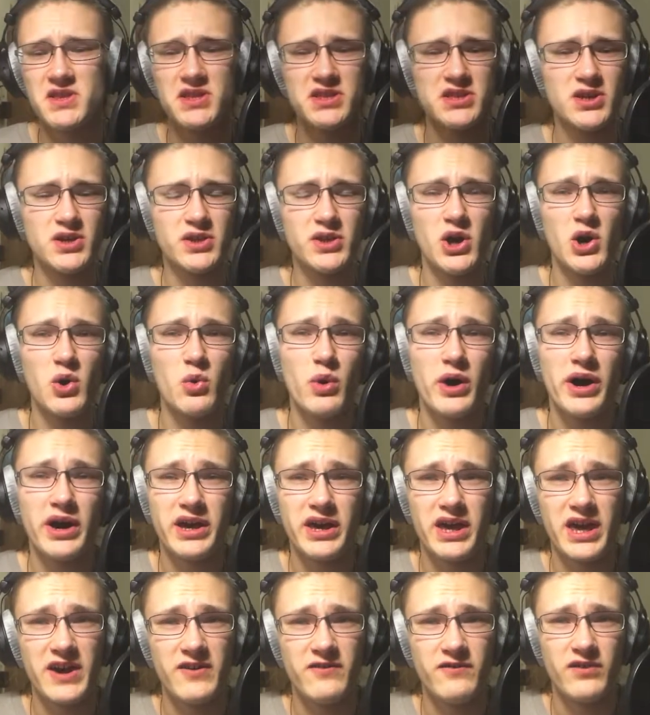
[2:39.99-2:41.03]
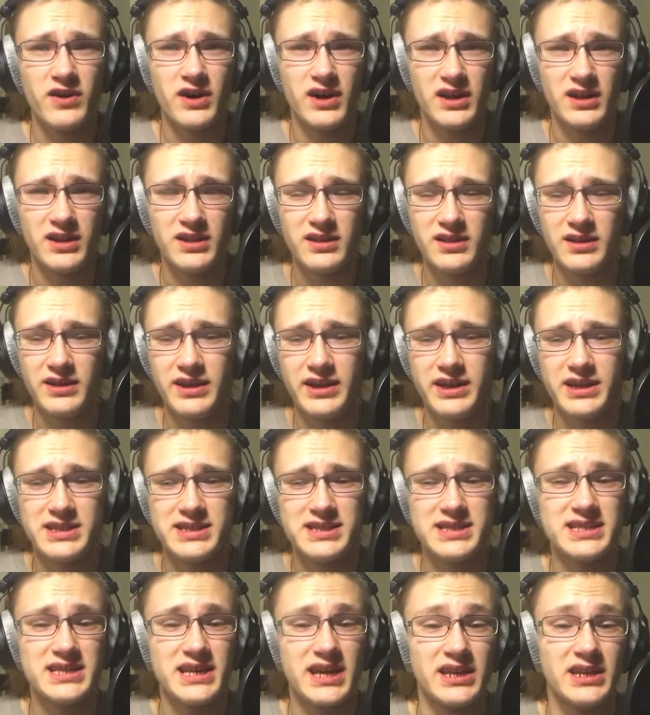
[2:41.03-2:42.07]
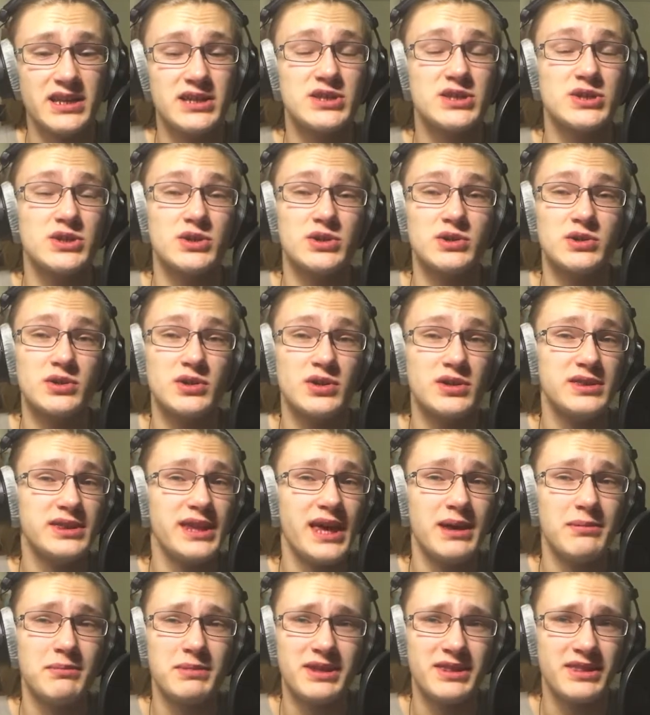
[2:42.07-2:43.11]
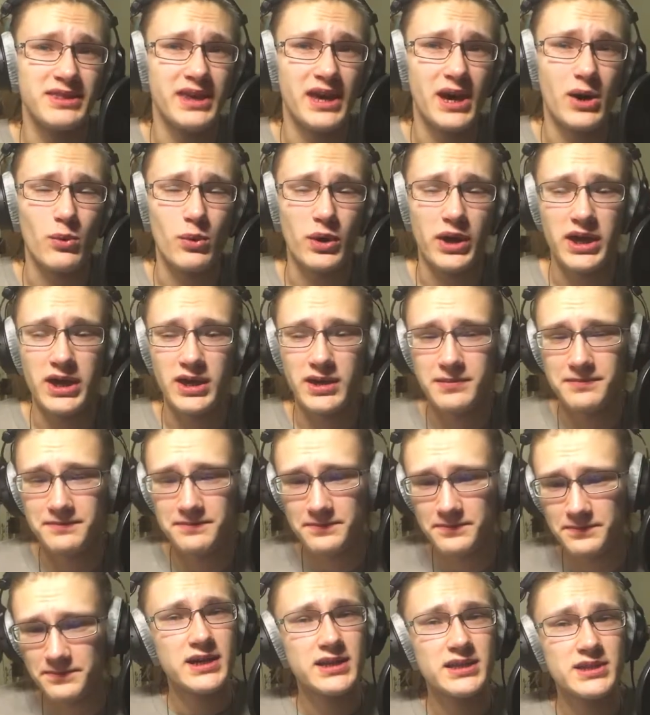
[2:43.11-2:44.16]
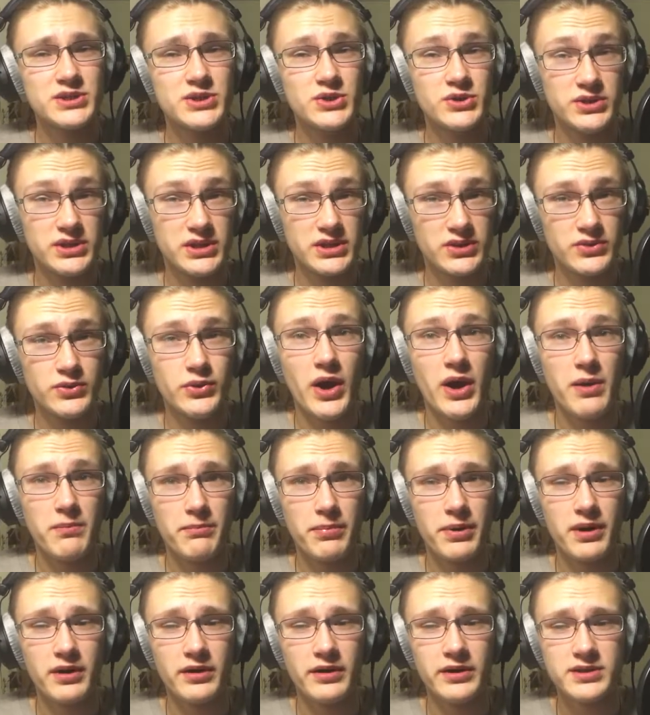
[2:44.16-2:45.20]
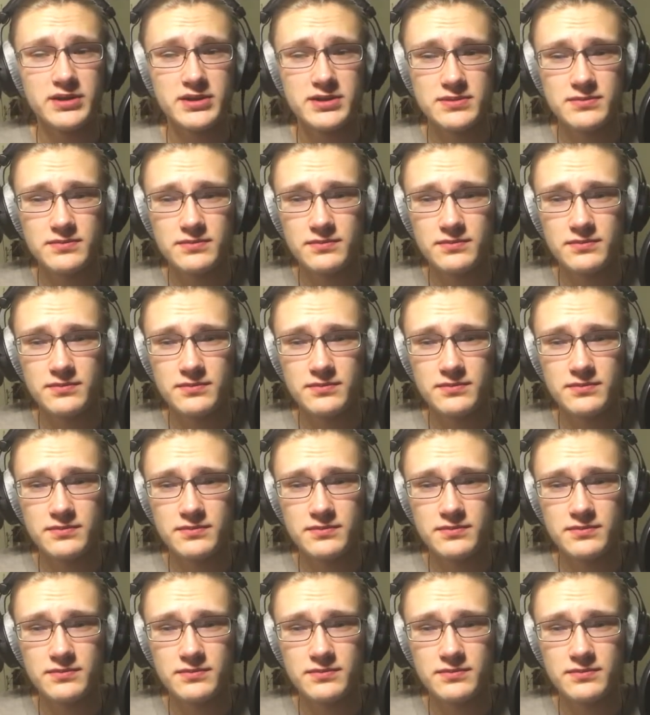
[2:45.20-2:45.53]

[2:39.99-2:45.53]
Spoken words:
Don't know why FL decided to name it that way. To the drum part.